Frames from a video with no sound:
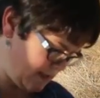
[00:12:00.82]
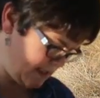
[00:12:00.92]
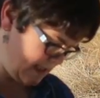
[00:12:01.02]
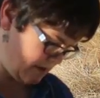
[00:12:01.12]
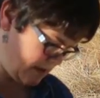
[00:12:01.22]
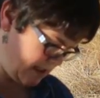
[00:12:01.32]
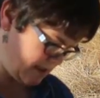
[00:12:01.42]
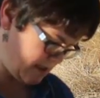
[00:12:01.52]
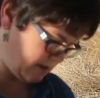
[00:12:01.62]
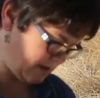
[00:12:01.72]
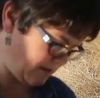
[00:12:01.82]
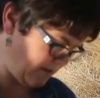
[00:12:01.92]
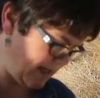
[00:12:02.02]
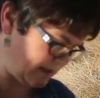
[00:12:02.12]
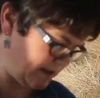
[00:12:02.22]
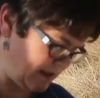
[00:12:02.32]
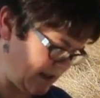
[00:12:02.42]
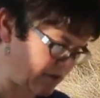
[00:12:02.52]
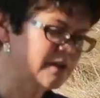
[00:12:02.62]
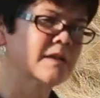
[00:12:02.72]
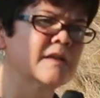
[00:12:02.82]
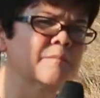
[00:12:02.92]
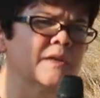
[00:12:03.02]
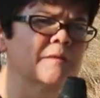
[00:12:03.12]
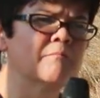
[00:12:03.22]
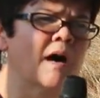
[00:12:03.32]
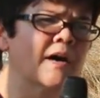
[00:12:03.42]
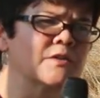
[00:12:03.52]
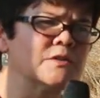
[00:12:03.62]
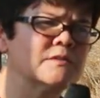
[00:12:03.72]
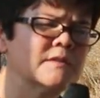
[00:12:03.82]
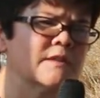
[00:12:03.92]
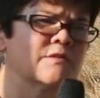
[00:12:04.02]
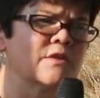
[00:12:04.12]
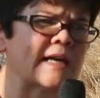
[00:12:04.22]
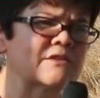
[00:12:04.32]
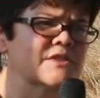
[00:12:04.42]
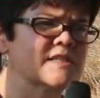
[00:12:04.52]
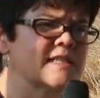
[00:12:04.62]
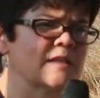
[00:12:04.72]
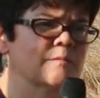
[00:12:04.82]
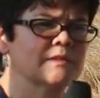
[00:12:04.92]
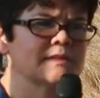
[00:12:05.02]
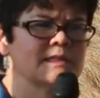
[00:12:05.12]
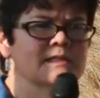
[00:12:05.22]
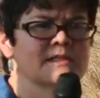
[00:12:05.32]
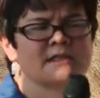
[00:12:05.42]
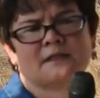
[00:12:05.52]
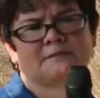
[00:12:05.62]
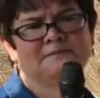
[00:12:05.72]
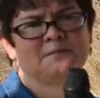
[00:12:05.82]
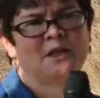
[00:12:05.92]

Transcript: the San Jose and Silicon Valley area and be a model for how sustainability is done.